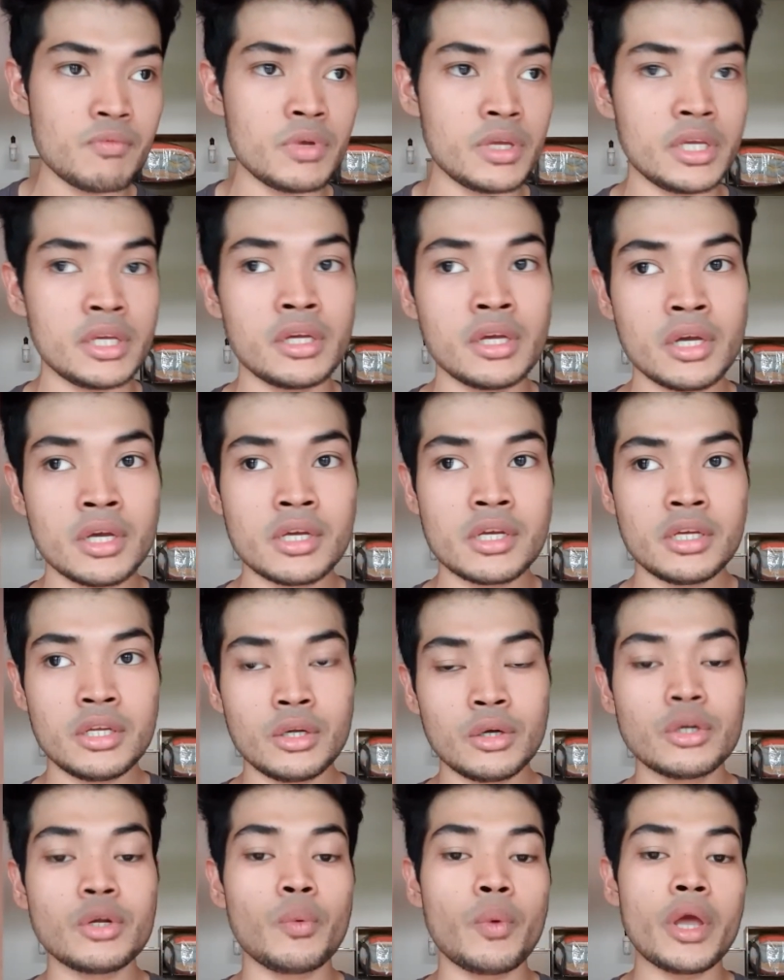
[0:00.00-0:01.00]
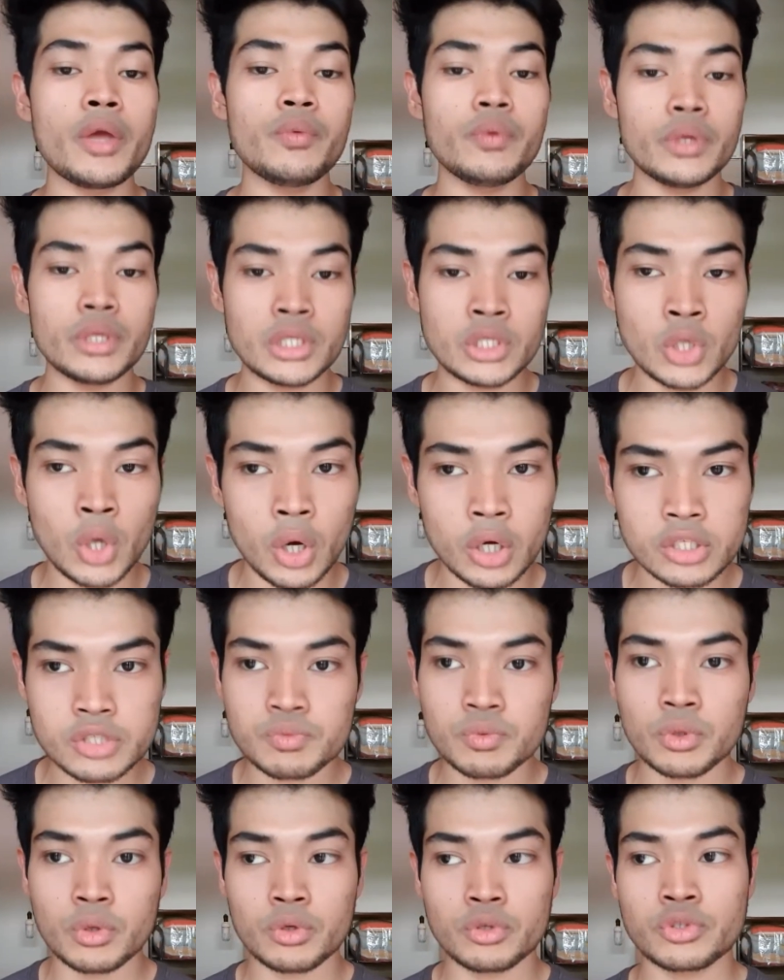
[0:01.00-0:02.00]
The way we
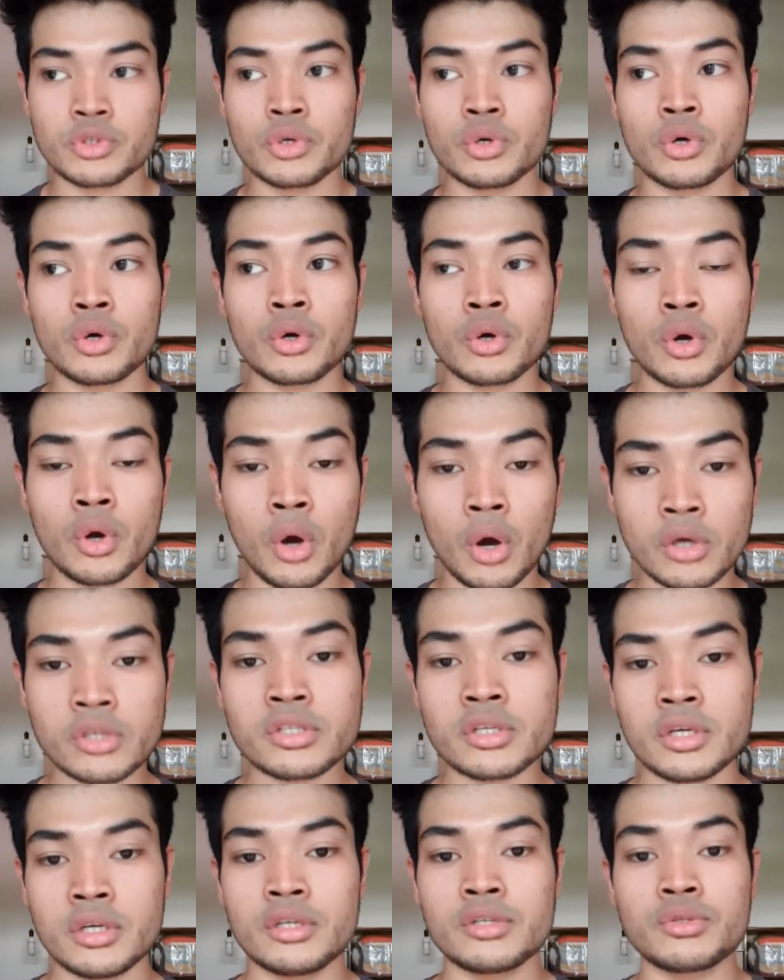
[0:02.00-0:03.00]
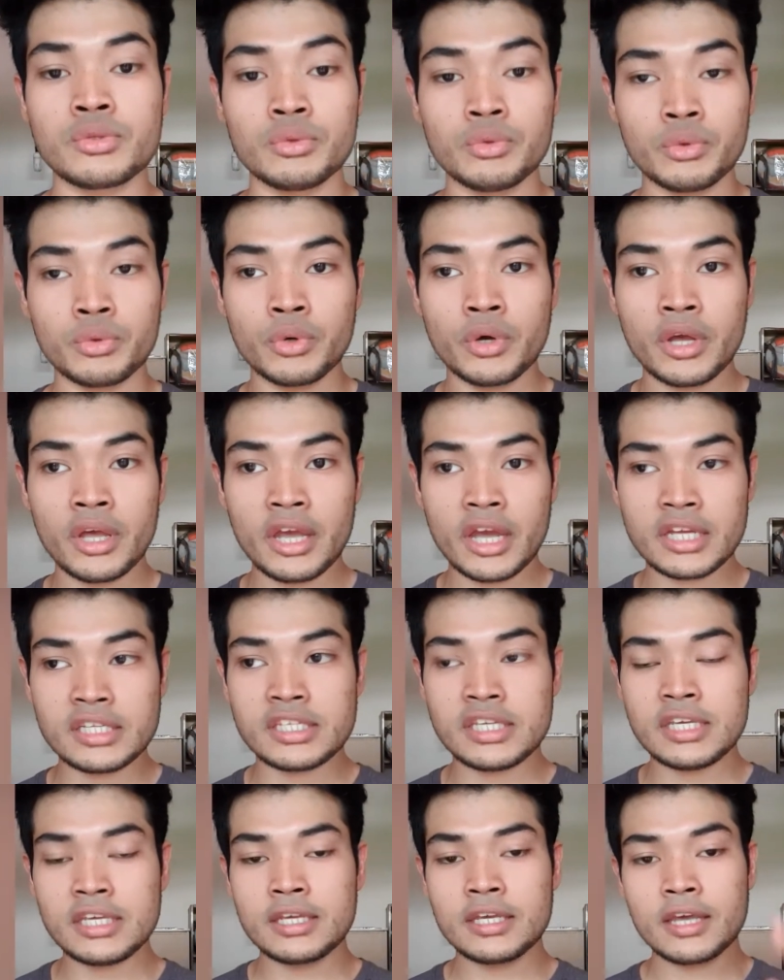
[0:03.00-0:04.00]
dodge would also cause us to
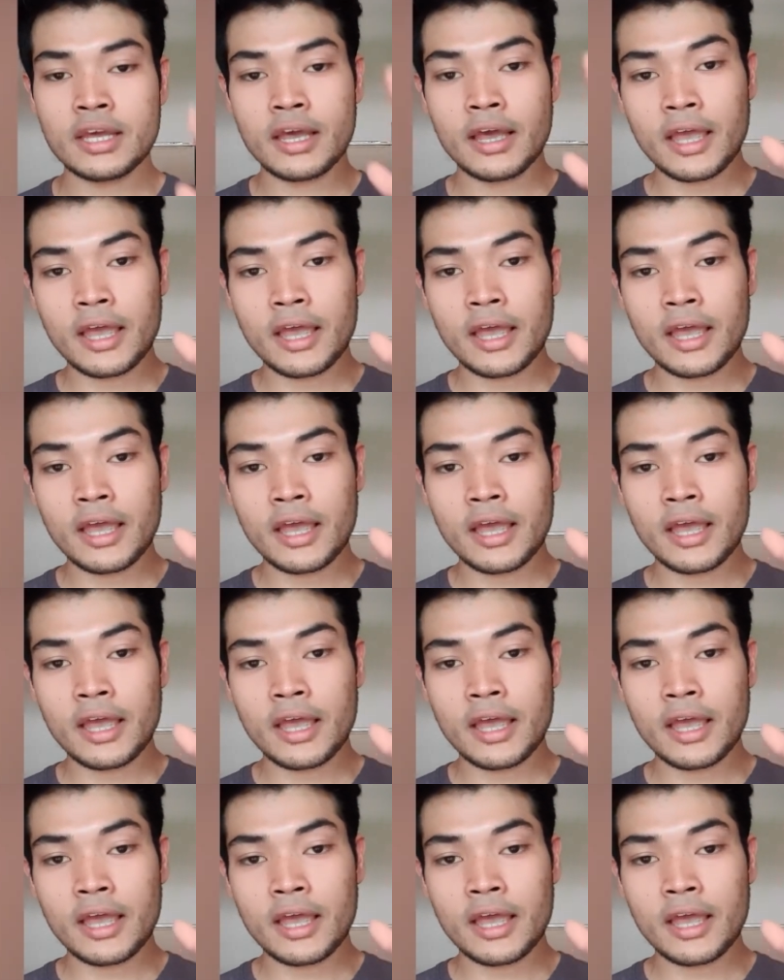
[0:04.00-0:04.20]
actually